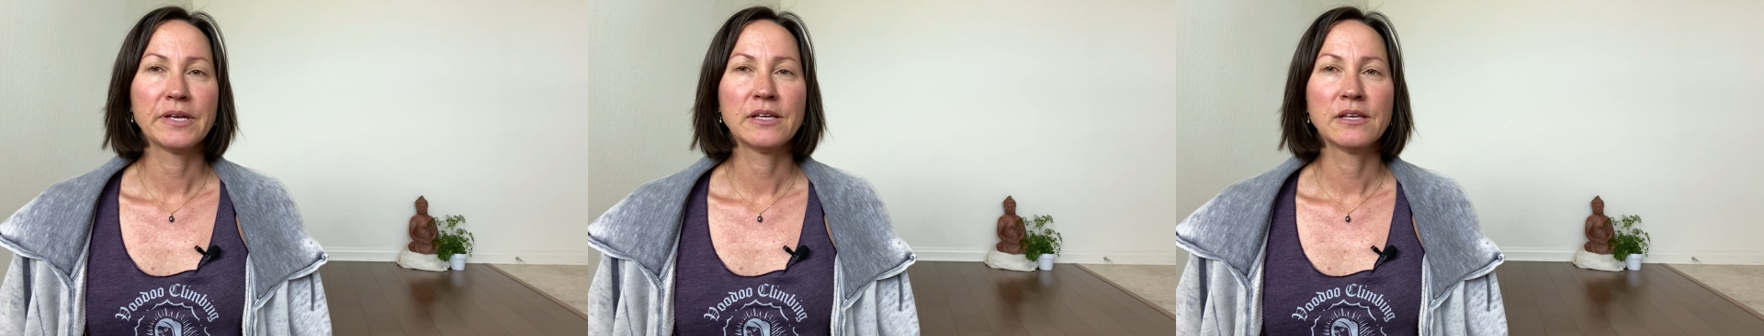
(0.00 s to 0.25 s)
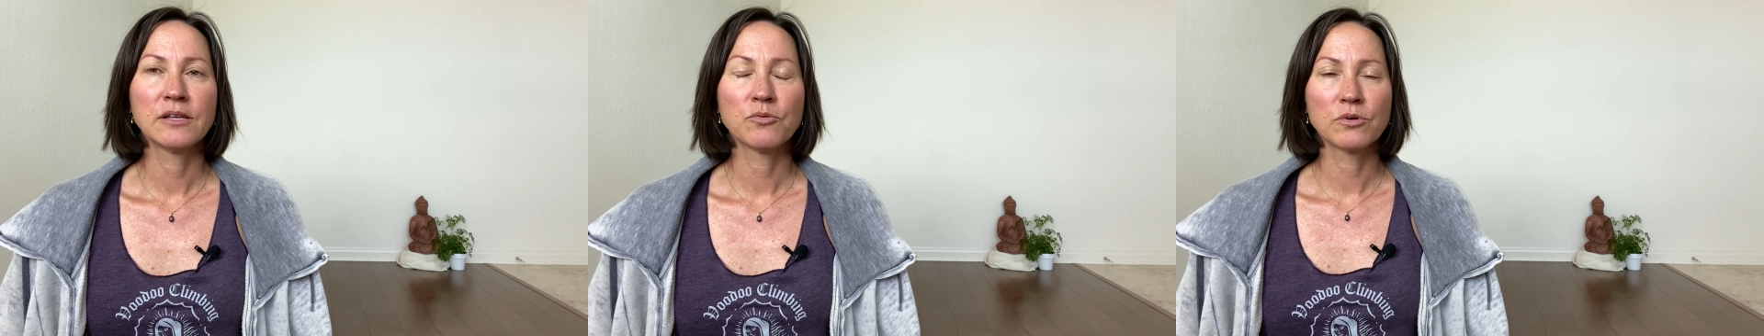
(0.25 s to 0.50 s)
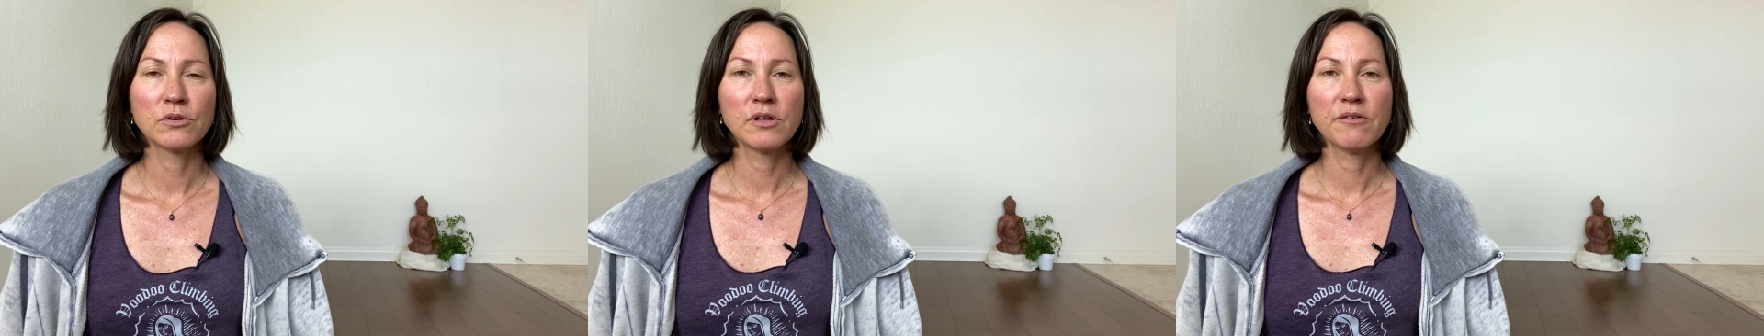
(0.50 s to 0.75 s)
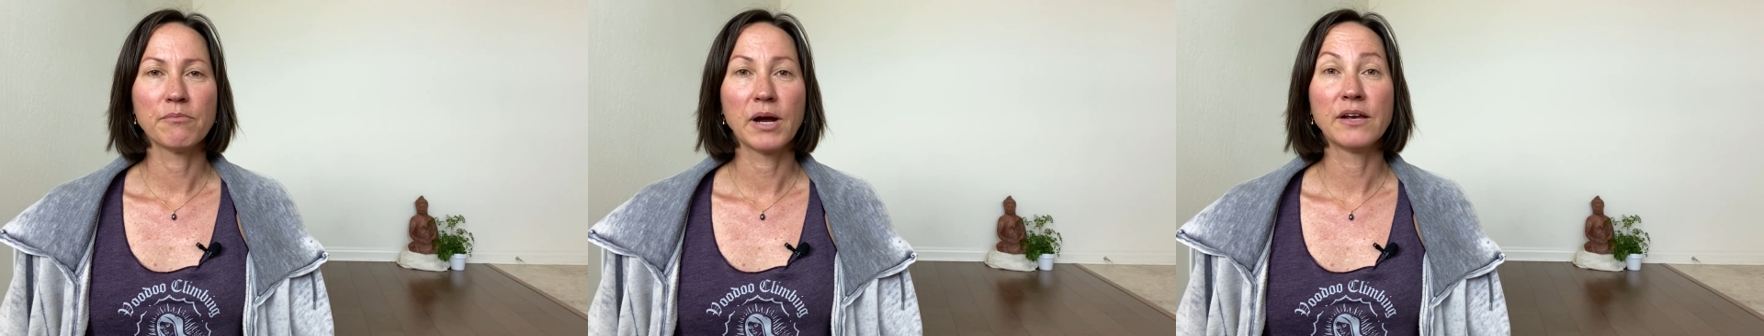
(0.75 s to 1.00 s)
in the world
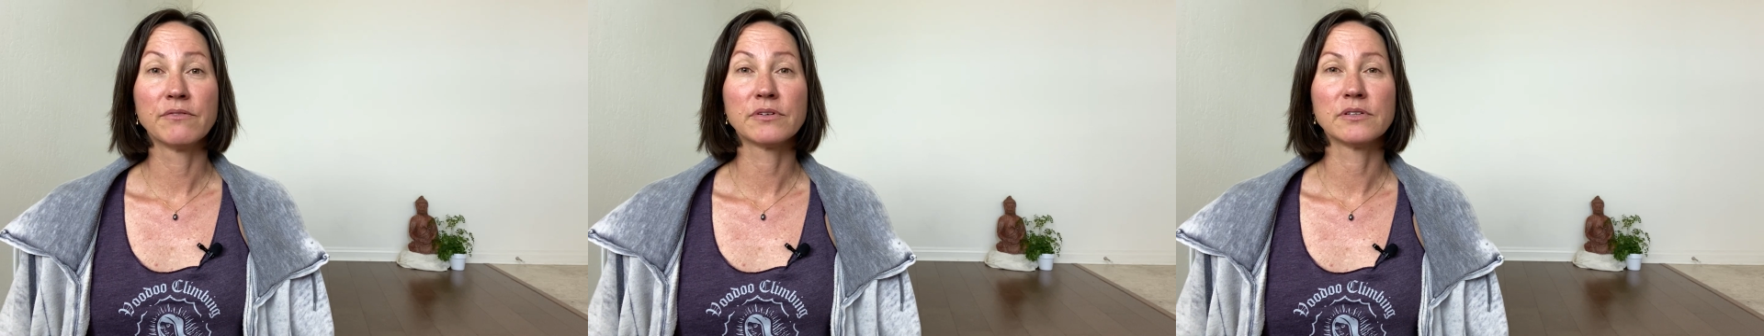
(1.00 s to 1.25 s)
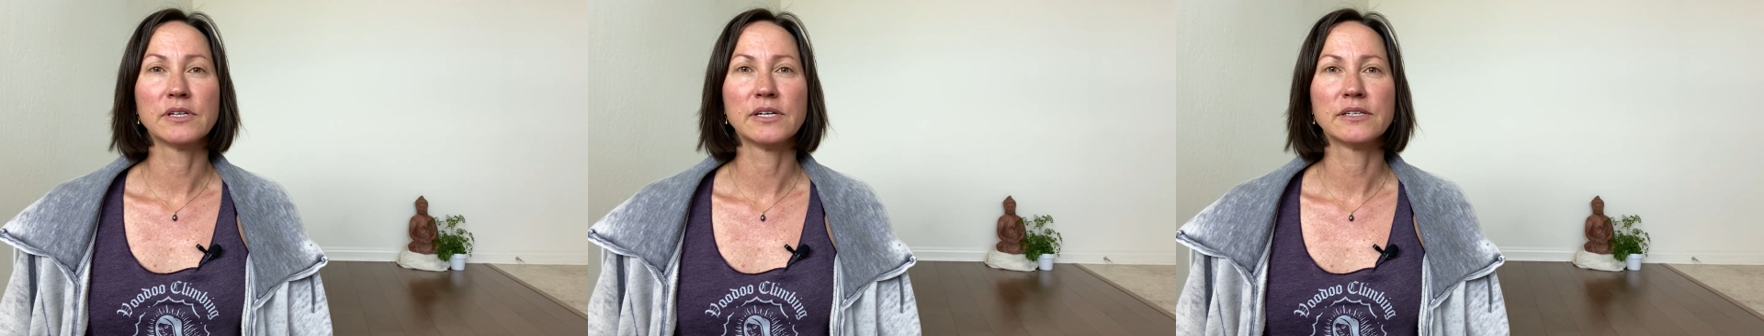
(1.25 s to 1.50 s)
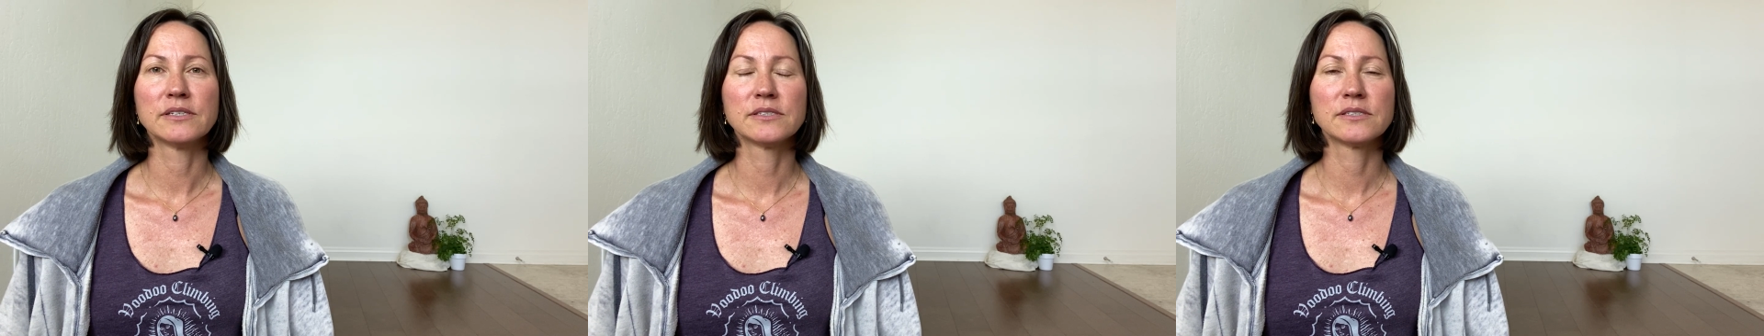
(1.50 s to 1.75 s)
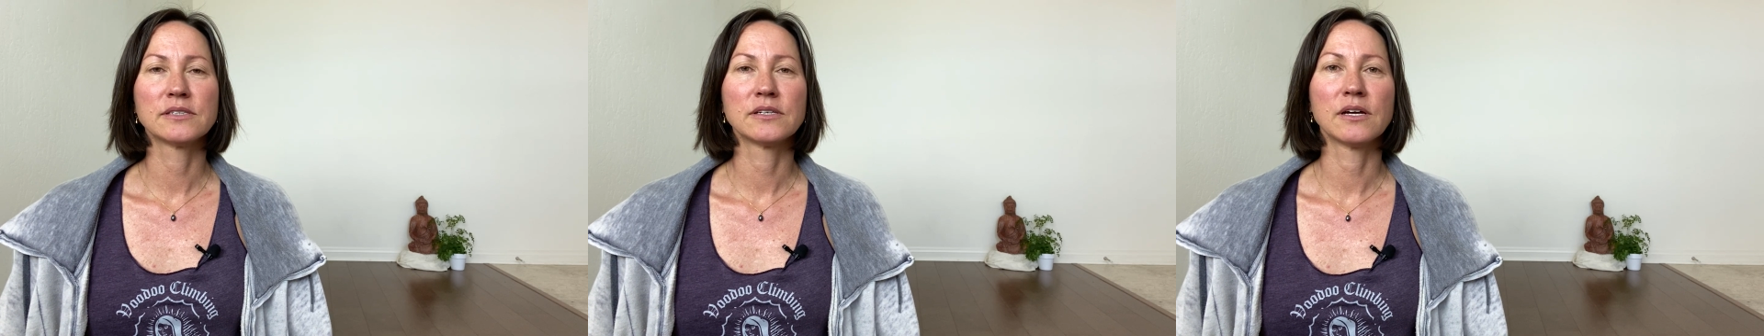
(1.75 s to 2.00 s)
of
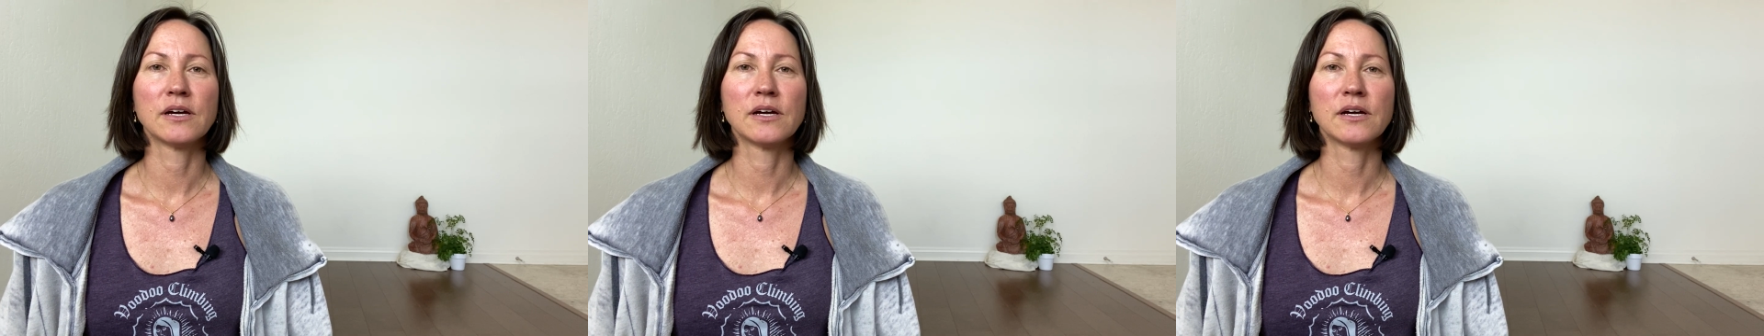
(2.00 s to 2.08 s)
mindfulness,